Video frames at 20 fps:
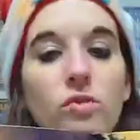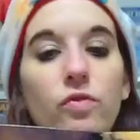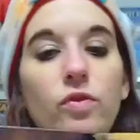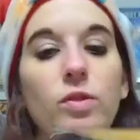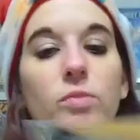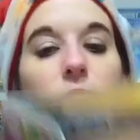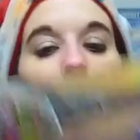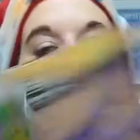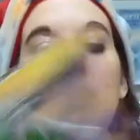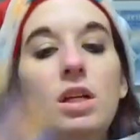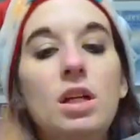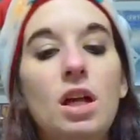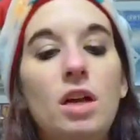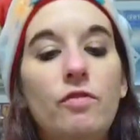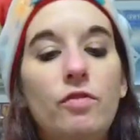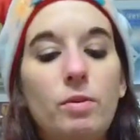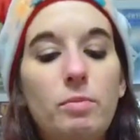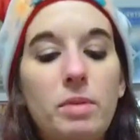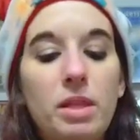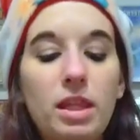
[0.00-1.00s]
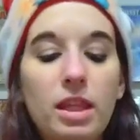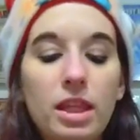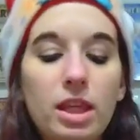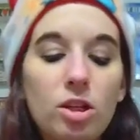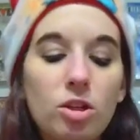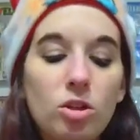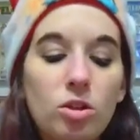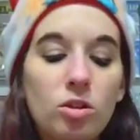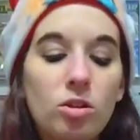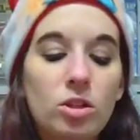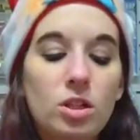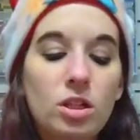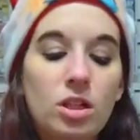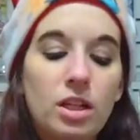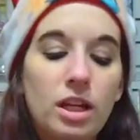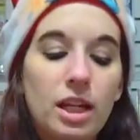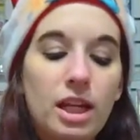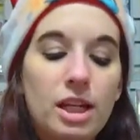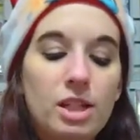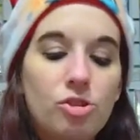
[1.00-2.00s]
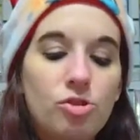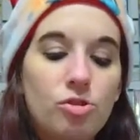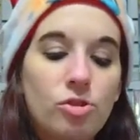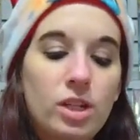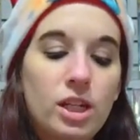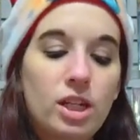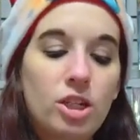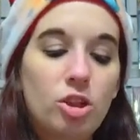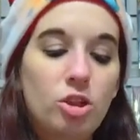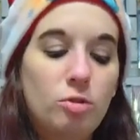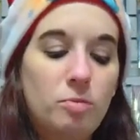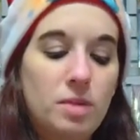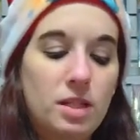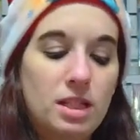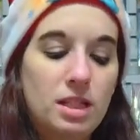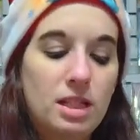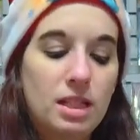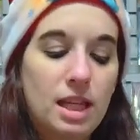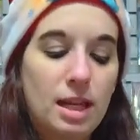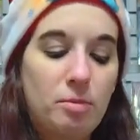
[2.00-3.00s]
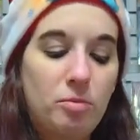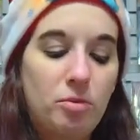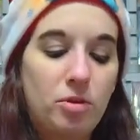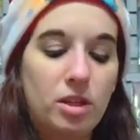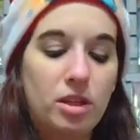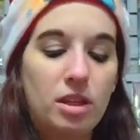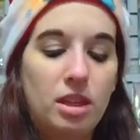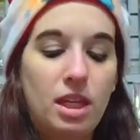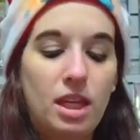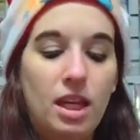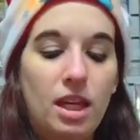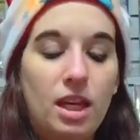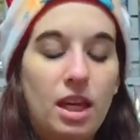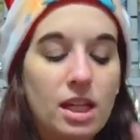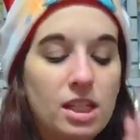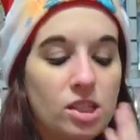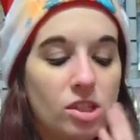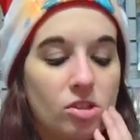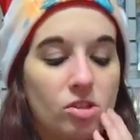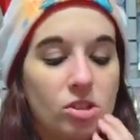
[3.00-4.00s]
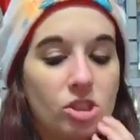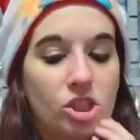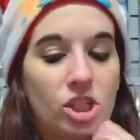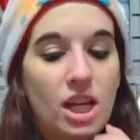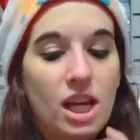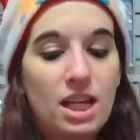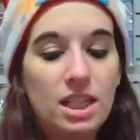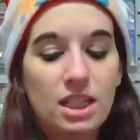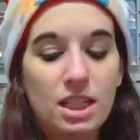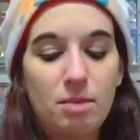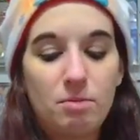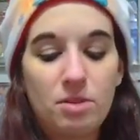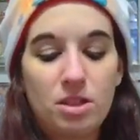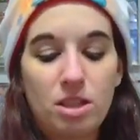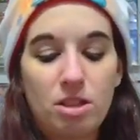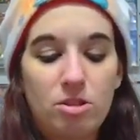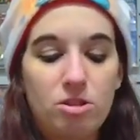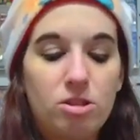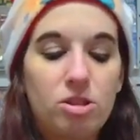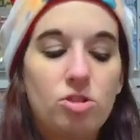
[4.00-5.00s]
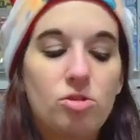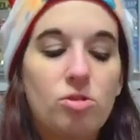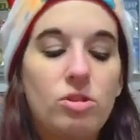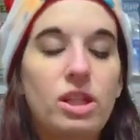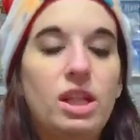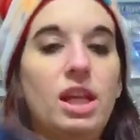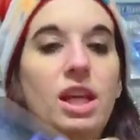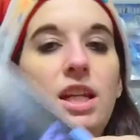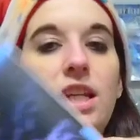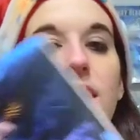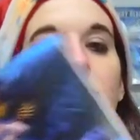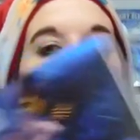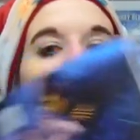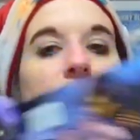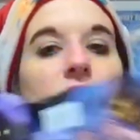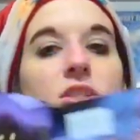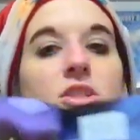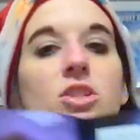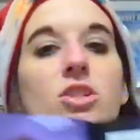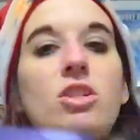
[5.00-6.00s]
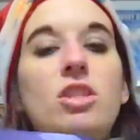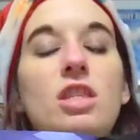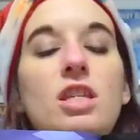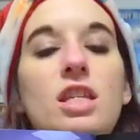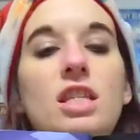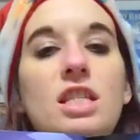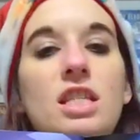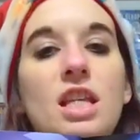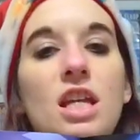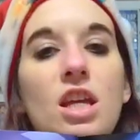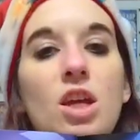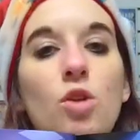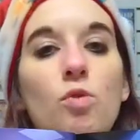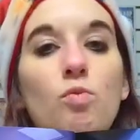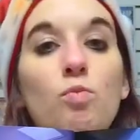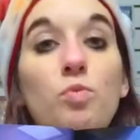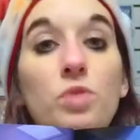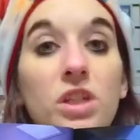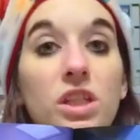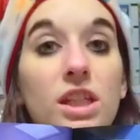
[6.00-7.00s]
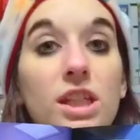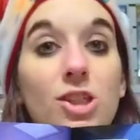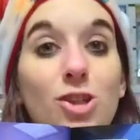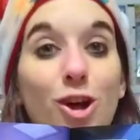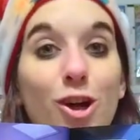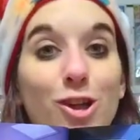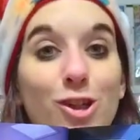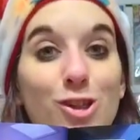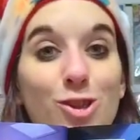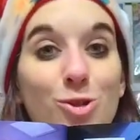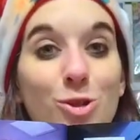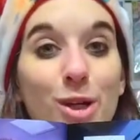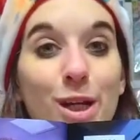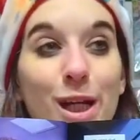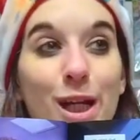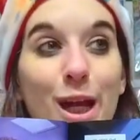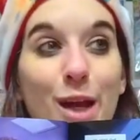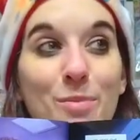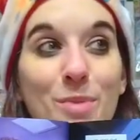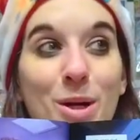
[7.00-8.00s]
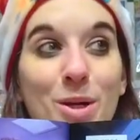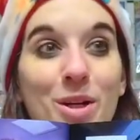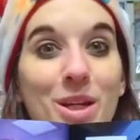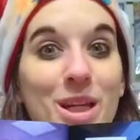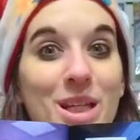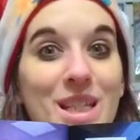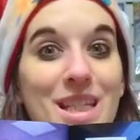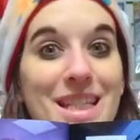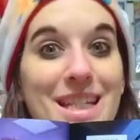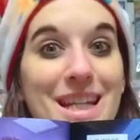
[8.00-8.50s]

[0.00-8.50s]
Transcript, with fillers: from from a little android human cyborg thing a, she asks him to tell her a story and he tells her this really dark story about his